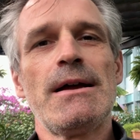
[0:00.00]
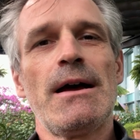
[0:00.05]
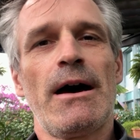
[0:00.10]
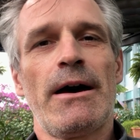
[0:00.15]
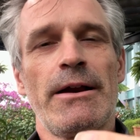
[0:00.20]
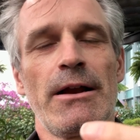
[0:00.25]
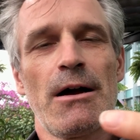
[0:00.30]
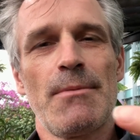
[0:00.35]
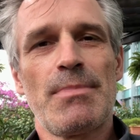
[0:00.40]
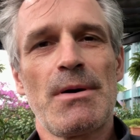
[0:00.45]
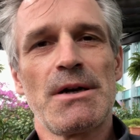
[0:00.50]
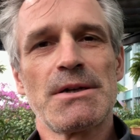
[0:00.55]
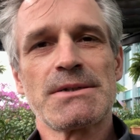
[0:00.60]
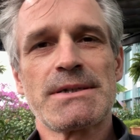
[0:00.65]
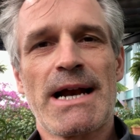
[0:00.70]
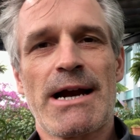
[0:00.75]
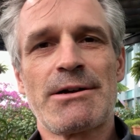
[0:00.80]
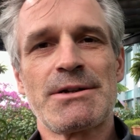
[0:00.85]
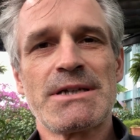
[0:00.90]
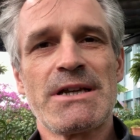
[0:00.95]
and our past
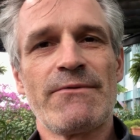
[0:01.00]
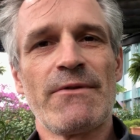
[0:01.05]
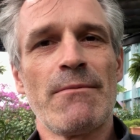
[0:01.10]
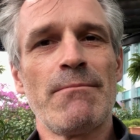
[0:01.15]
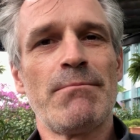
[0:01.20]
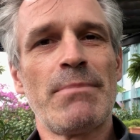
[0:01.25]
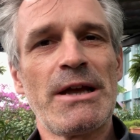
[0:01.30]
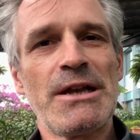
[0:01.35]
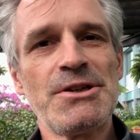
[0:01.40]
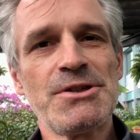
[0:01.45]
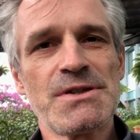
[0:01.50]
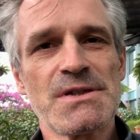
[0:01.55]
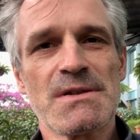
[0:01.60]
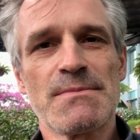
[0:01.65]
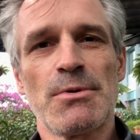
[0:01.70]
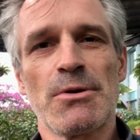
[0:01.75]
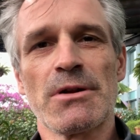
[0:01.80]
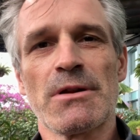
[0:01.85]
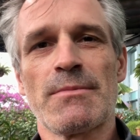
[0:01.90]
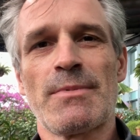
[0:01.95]
narrative impinges
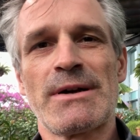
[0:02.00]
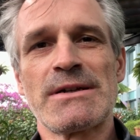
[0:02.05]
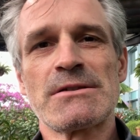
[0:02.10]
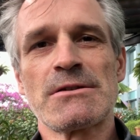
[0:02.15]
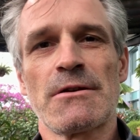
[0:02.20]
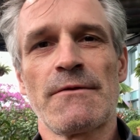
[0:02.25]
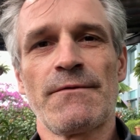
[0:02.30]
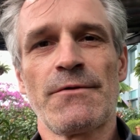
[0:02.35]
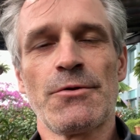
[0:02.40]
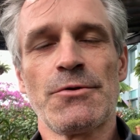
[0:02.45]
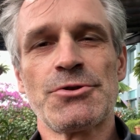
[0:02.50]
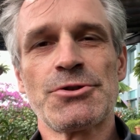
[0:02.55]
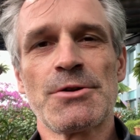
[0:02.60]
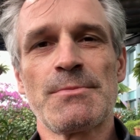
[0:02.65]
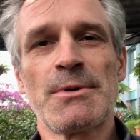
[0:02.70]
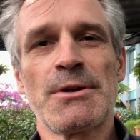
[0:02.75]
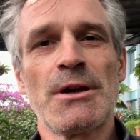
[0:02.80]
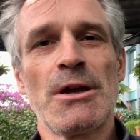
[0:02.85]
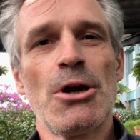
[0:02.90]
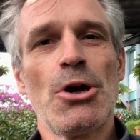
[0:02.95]
upon the present and future,
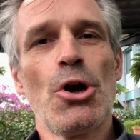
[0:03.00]
but